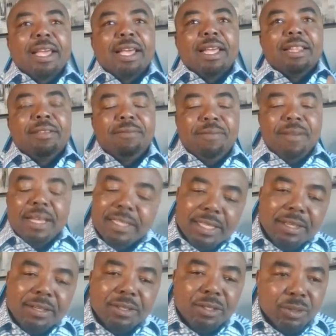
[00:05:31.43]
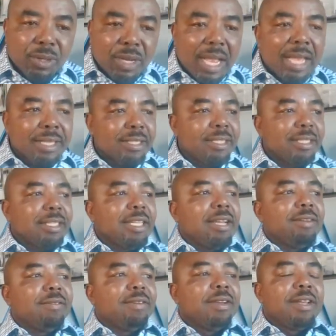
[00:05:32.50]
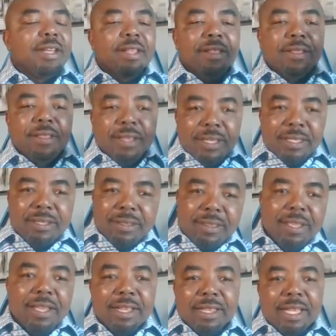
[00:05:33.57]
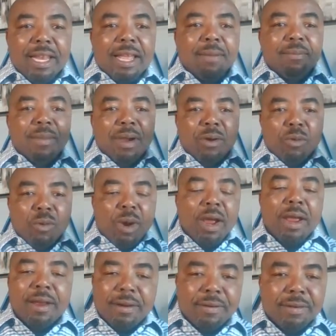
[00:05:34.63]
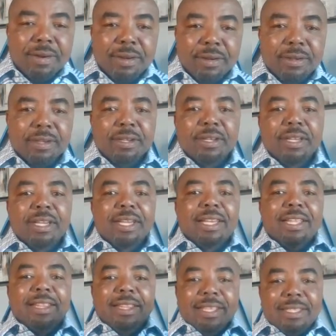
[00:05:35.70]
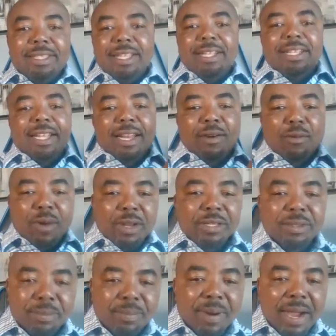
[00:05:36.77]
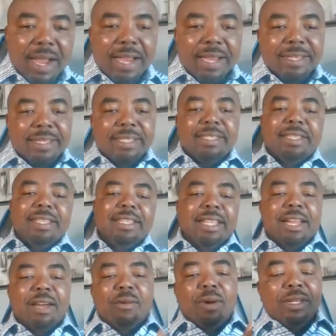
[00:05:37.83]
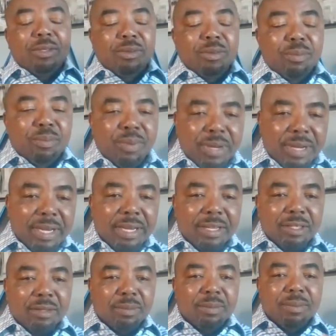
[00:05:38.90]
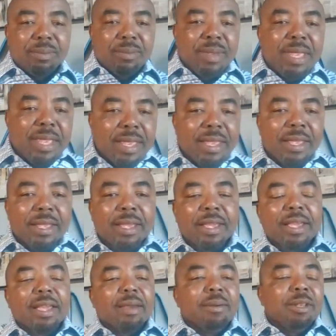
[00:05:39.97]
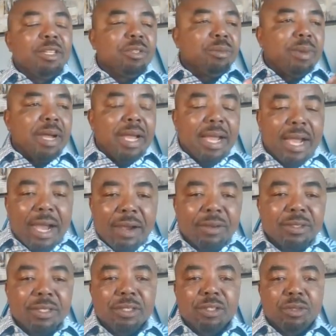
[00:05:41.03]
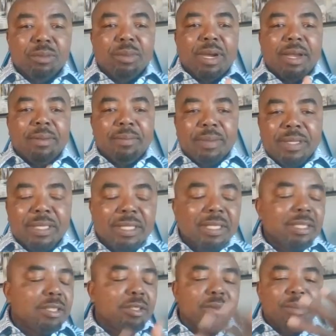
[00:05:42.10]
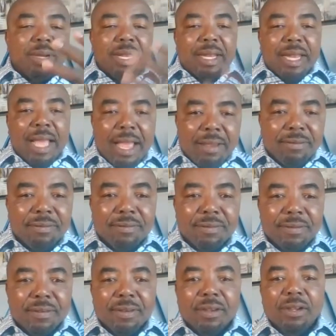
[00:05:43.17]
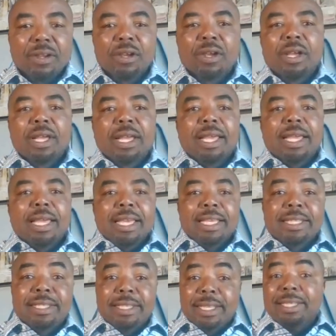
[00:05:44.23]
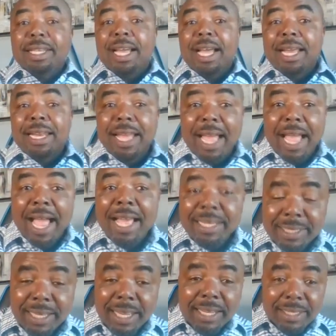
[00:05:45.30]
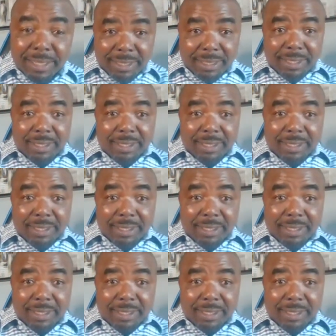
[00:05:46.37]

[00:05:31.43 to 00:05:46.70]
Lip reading: the first thing you should ask yourself, this thing that I'm acquiring, this thing that I want to buy, this thing that I want to bring to me, into my house, into my business, into my life, is it an asset?